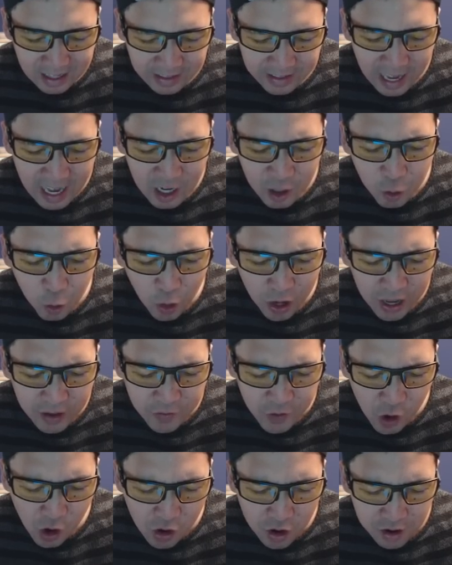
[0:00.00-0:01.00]
that
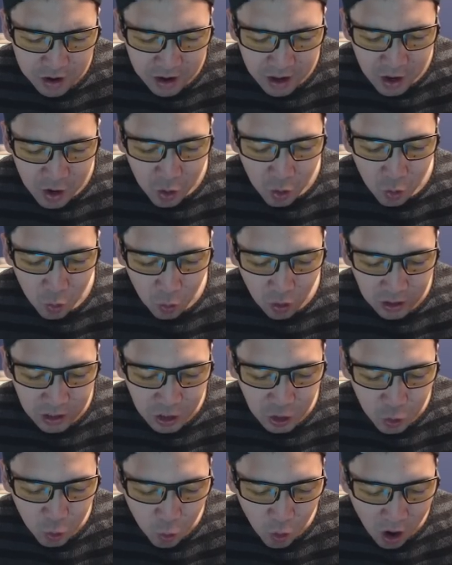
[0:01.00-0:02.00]
graveyard!
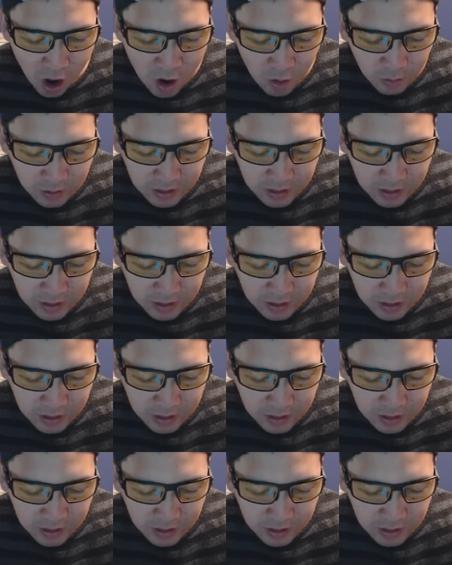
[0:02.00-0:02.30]
What's wrong